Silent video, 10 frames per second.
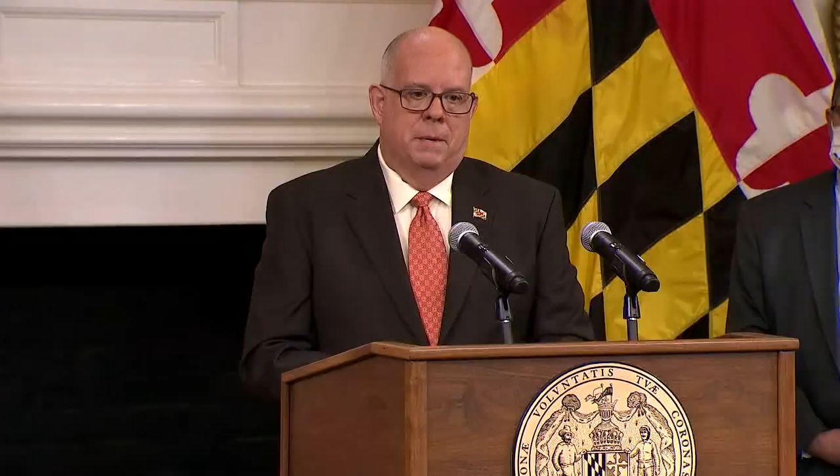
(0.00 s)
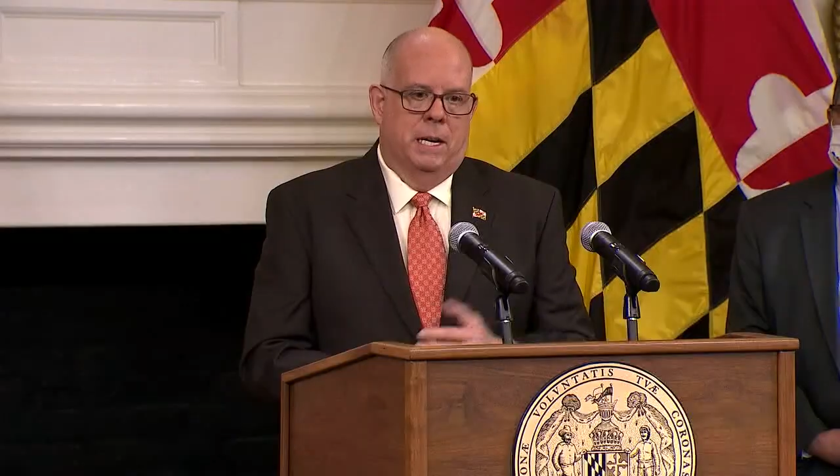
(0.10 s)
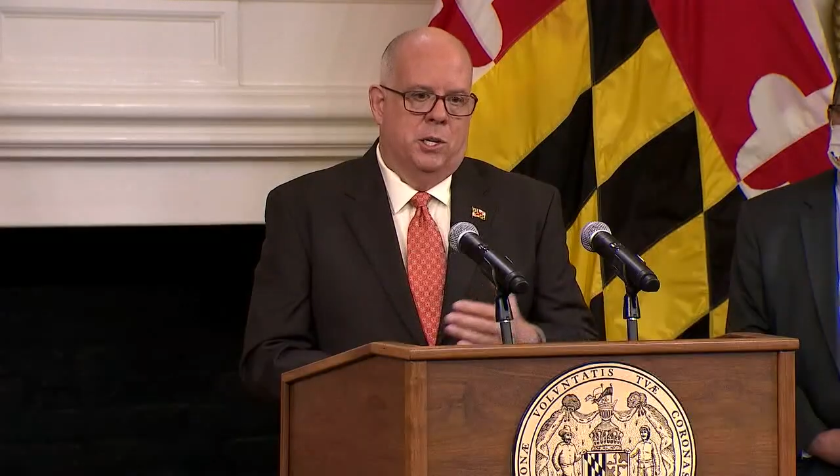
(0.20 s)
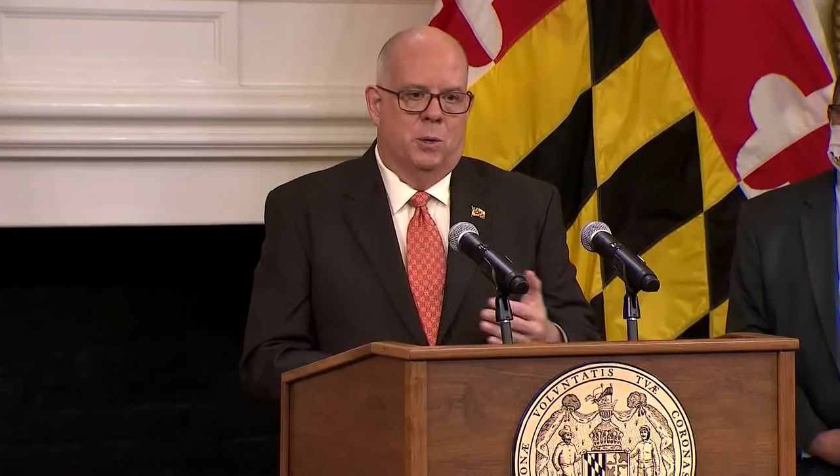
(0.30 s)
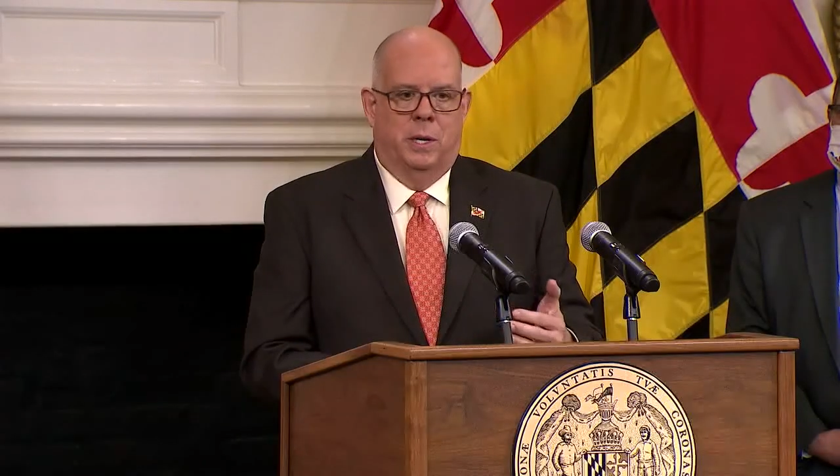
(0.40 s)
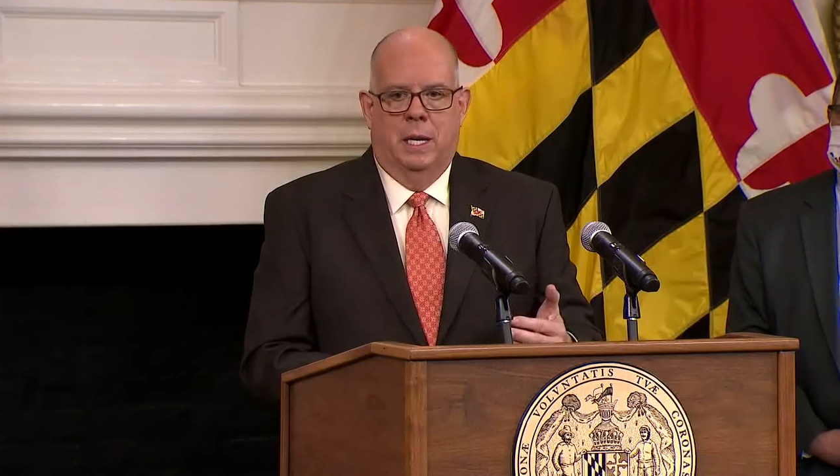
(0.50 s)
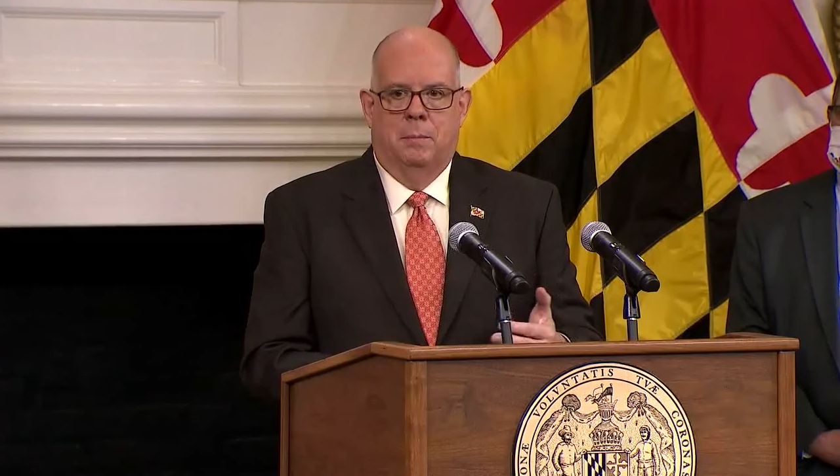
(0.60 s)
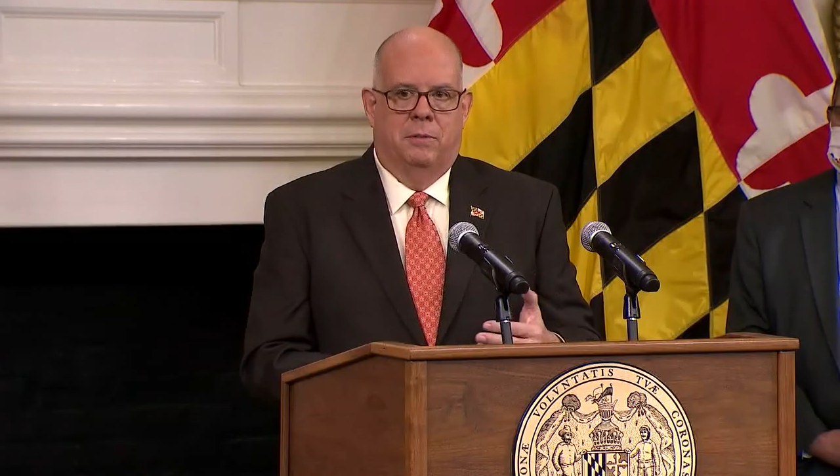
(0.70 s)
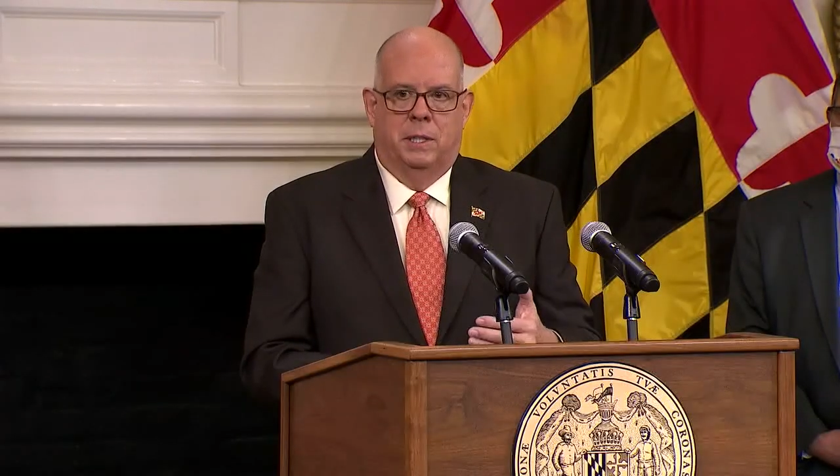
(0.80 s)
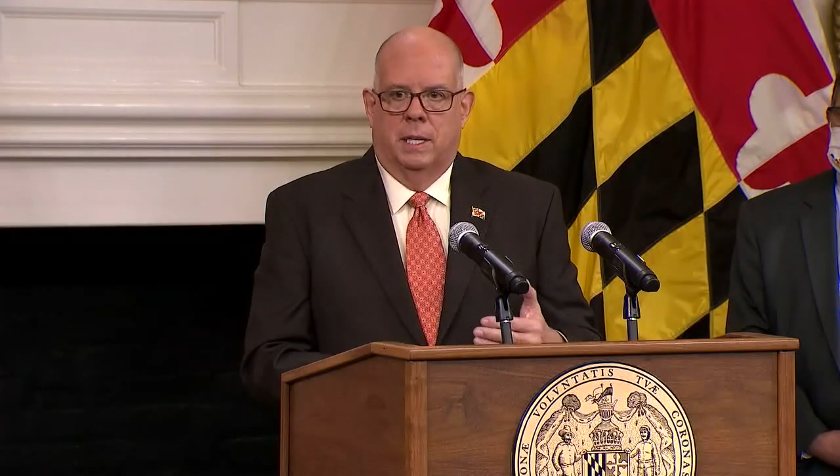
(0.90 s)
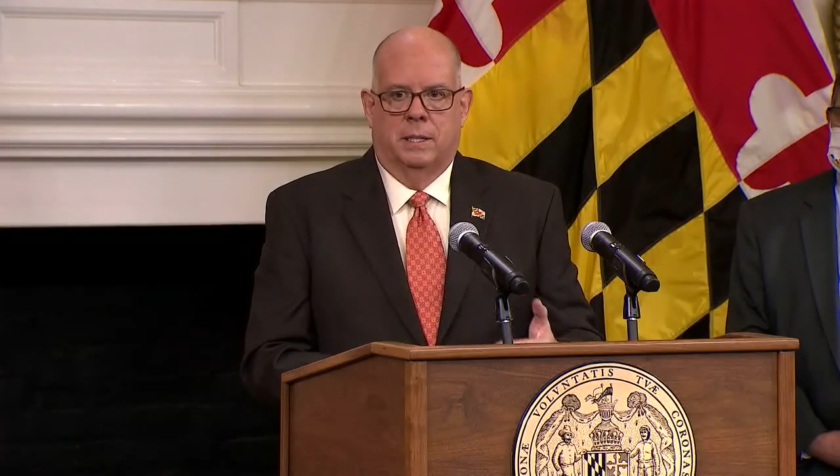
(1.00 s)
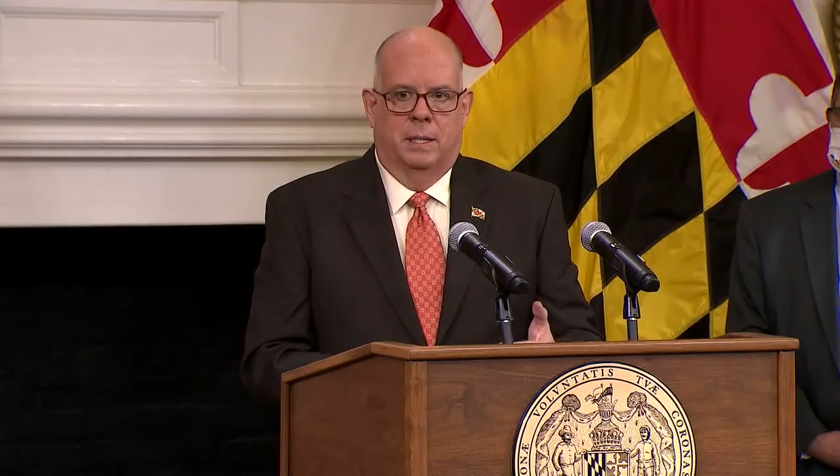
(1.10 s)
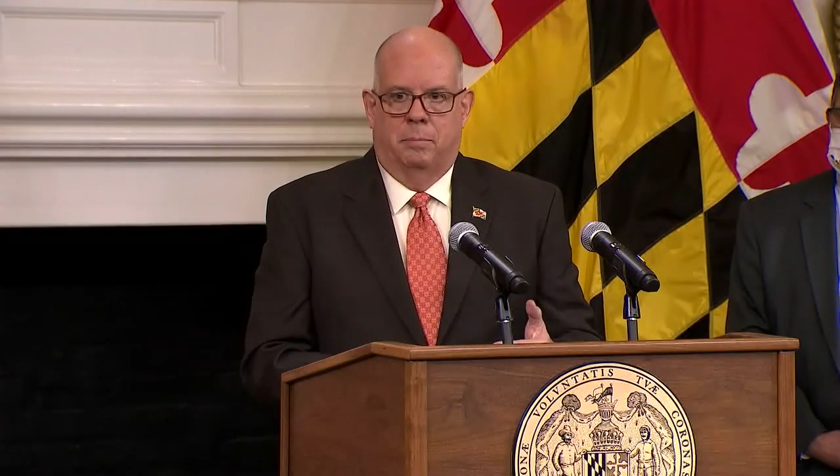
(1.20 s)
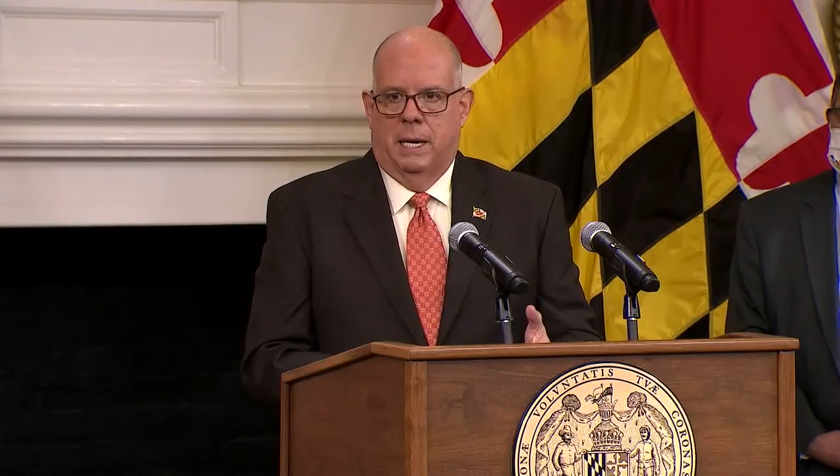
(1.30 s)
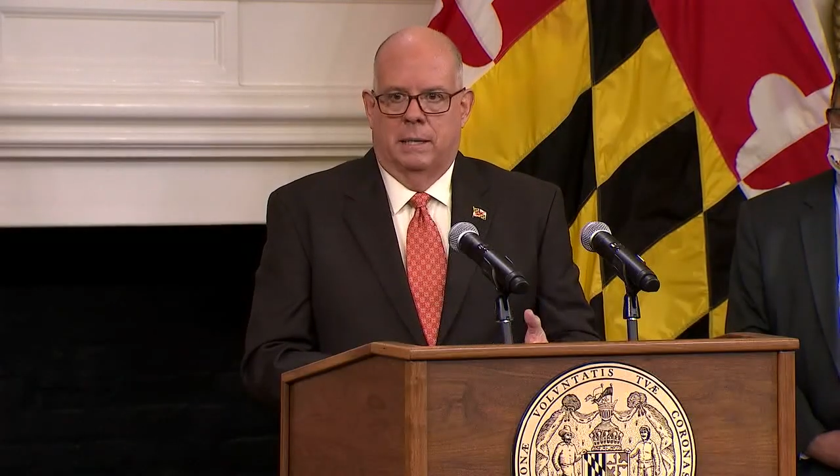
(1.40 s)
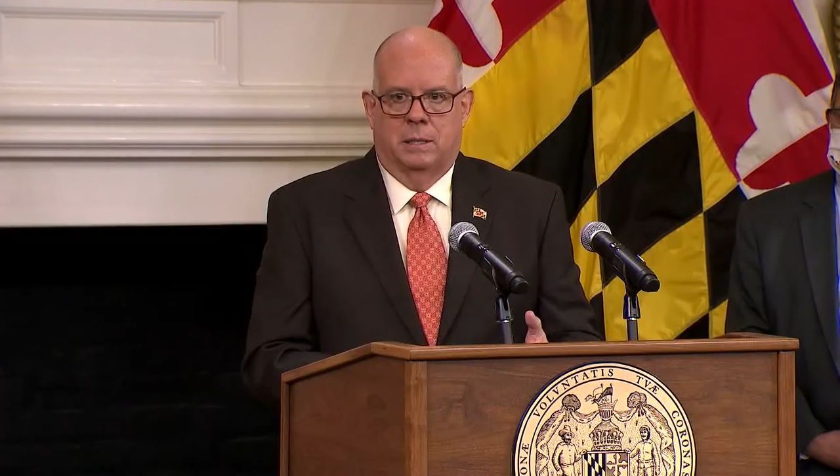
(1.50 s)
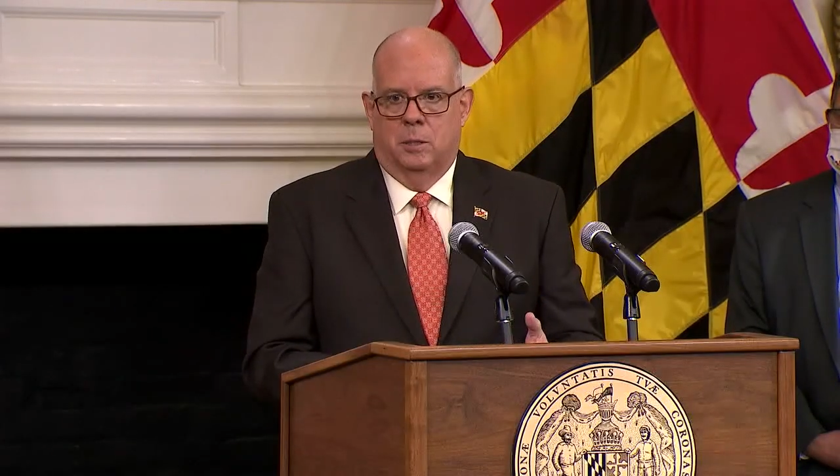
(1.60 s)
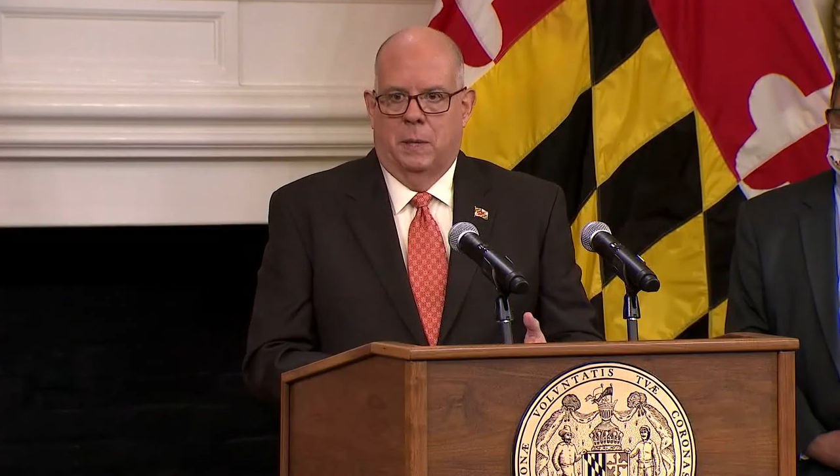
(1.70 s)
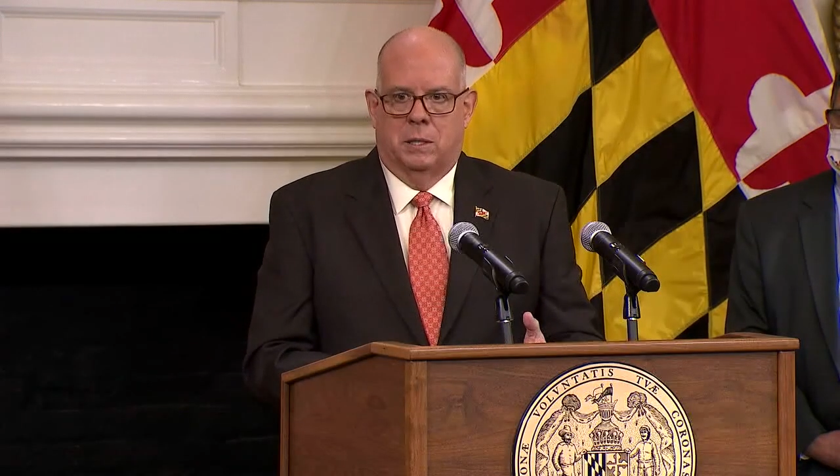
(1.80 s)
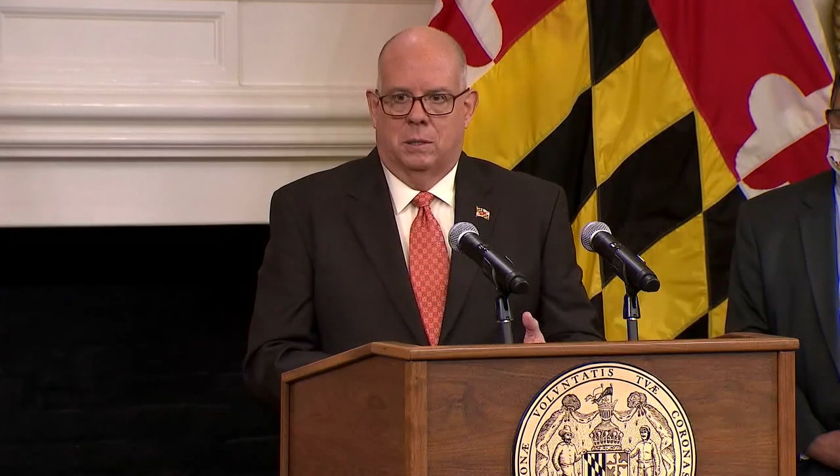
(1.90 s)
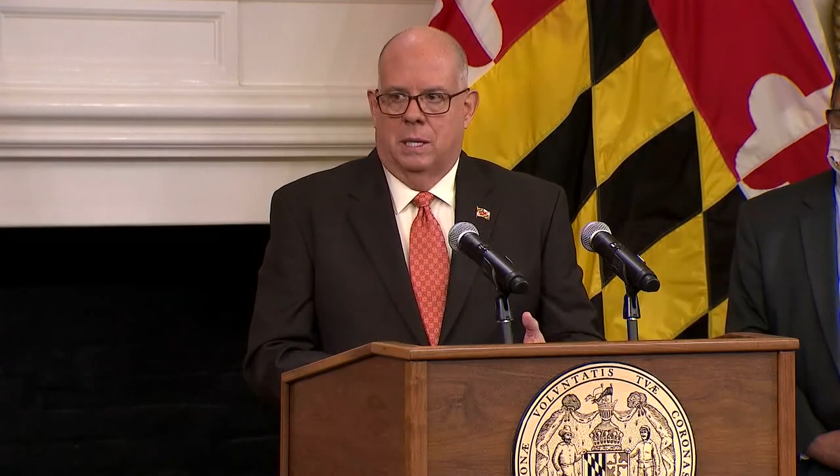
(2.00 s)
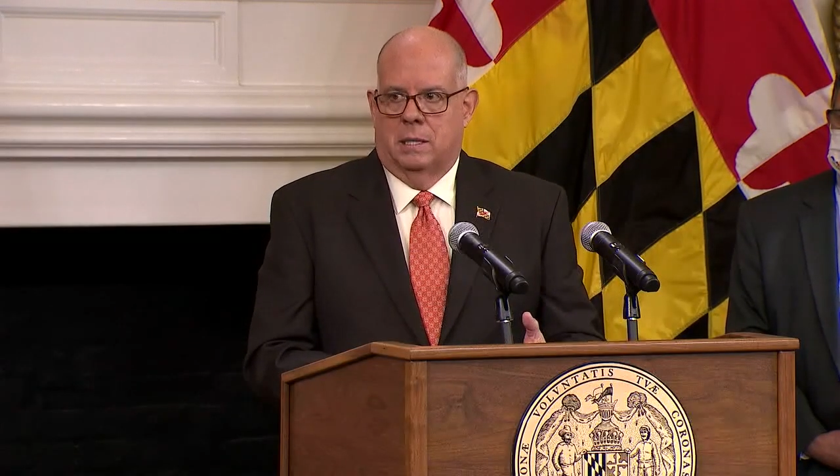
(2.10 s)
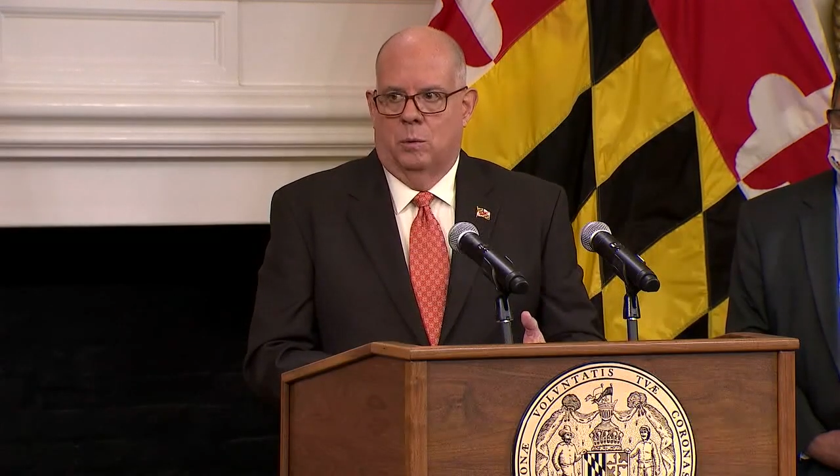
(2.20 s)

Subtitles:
I assured him if it doesn't get passed in a special session,